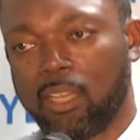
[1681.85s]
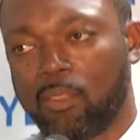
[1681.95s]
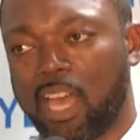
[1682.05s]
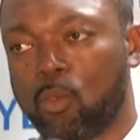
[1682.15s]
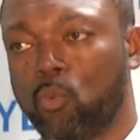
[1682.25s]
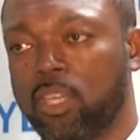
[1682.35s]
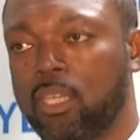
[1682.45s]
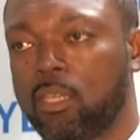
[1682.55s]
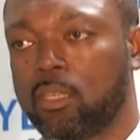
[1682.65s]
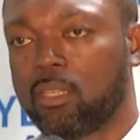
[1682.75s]
than
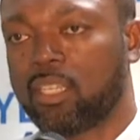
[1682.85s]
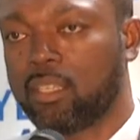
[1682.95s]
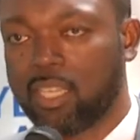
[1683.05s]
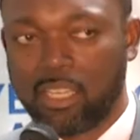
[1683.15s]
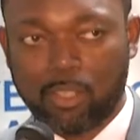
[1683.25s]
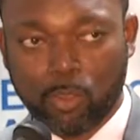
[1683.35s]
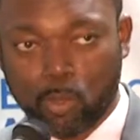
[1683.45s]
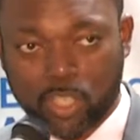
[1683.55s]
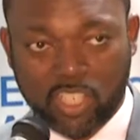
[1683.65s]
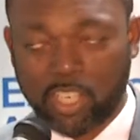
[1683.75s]
we,
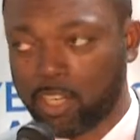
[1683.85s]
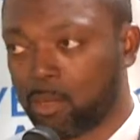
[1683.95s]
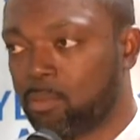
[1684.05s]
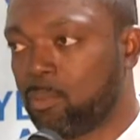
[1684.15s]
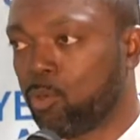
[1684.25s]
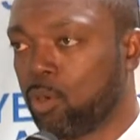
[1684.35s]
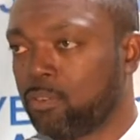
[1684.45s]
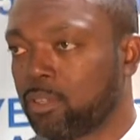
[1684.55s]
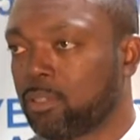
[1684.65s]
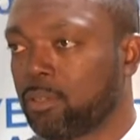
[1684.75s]
those here maybe
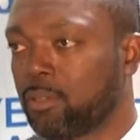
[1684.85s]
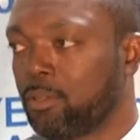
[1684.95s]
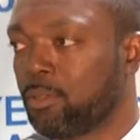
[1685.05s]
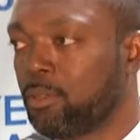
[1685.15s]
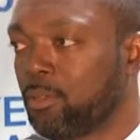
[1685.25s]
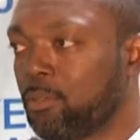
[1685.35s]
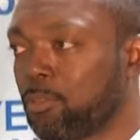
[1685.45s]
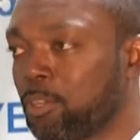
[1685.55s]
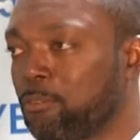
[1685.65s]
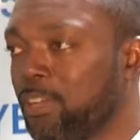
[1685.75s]
over
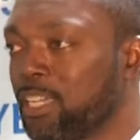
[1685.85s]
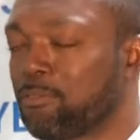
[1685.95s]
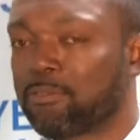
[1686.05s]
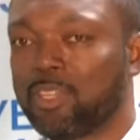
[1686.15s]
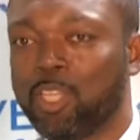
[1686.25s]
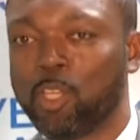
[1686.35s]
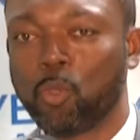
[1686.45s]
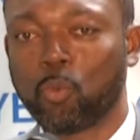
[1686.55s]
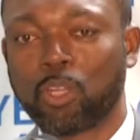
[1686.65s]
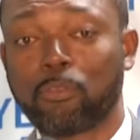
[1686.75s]
35,
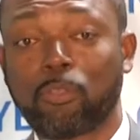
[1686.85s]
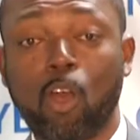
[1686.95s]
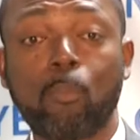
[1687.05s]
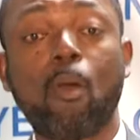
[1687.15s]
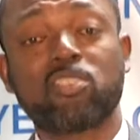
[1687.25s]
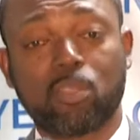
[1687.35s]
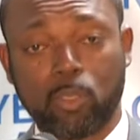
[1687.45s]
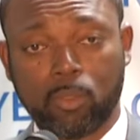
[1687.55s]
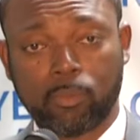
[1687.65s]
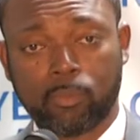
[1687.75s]
would have thought
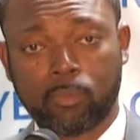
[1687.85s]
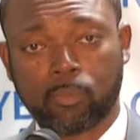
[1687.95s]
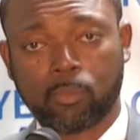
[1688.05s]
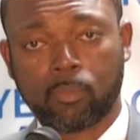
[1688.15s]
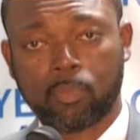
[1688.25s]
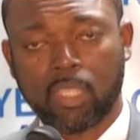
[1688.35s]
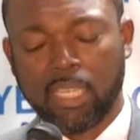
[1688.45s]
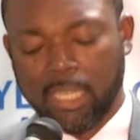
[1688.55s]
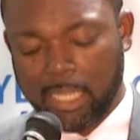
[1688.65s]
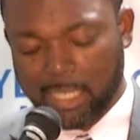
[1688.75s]
possible.
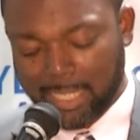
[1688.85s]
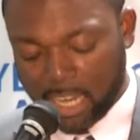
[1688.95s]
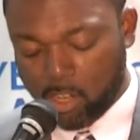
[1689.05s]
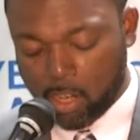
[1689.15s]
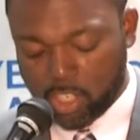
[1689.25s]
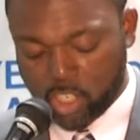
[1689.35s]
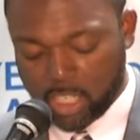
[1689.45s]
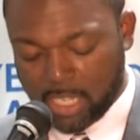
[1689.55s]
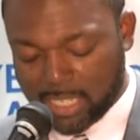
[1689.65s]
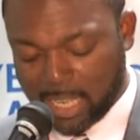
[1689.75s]

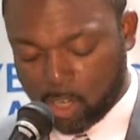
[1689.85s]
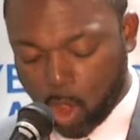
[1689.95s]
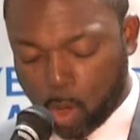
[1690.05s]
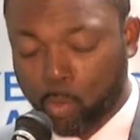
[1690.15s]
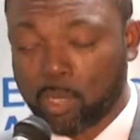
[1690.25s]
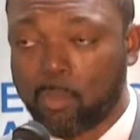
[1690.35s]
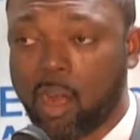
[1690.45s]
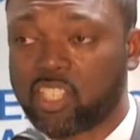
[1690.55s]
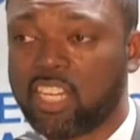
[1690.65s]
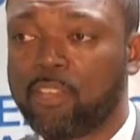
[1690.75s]
Technology is an onward
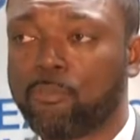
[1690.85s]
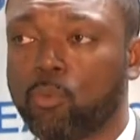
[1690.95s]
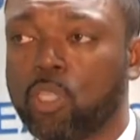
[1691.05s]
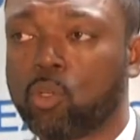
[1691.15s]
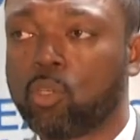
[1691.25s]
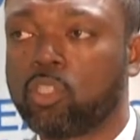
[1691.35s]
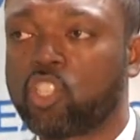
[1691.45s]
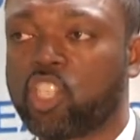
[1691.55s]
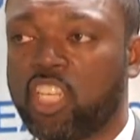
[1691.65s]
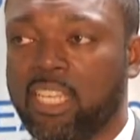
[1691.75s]
march, and if we don't
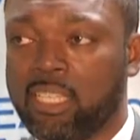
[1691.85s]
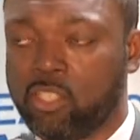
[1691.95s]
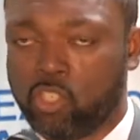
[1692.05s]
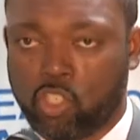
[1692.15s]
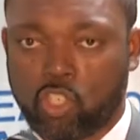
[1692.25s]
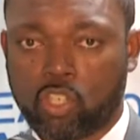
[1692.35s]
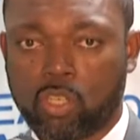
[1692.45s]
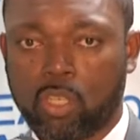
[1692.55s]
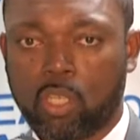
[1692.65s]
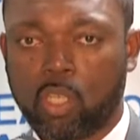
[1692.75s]
change,
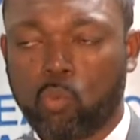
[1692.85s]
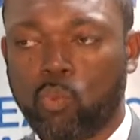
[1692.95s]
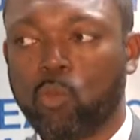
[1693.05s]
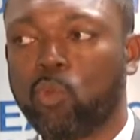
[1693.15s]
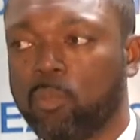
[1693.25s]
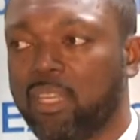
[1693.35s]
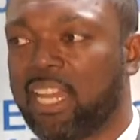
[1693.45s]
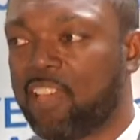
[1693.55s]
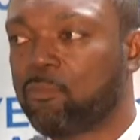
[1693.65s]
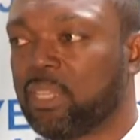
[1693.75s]
we will be
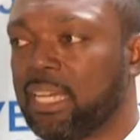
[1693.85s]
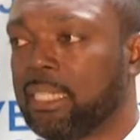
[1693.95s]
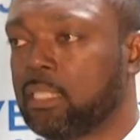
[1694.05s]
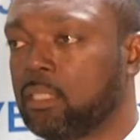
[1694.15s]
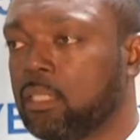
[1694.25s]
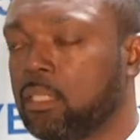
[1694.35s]
left behind.